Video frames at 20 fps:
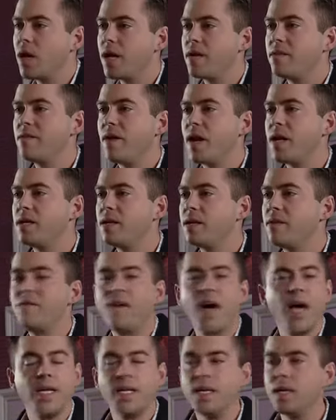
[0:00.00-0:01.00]
Right, fine,
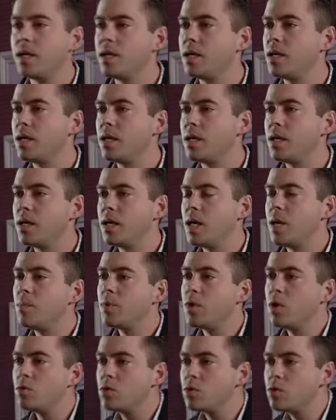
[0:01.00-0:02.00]
fine.
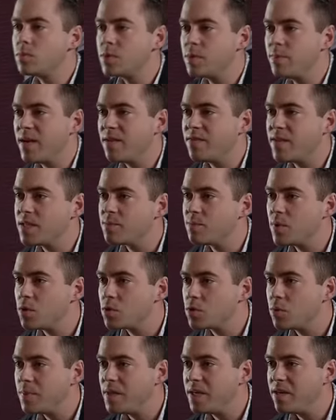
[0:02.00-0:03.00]
But don't come to me if this
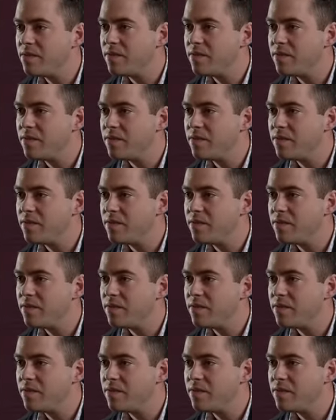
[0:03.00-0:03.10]
blows up